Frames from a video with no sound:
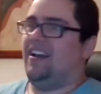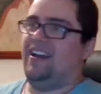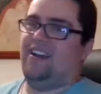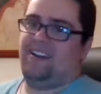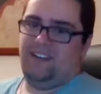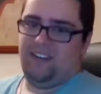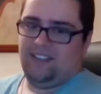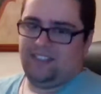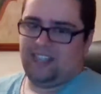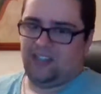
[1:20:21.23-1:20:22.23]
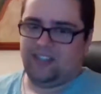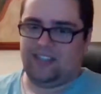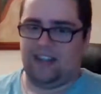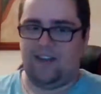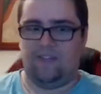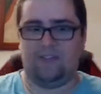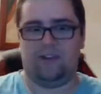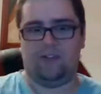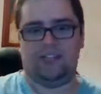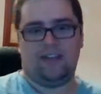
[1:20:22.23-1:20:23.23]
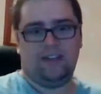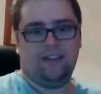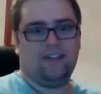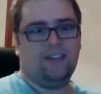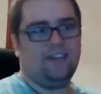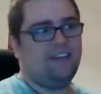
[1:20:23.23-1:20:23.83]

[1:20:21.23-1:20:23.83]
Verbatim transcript: uh, such is the life of a consultant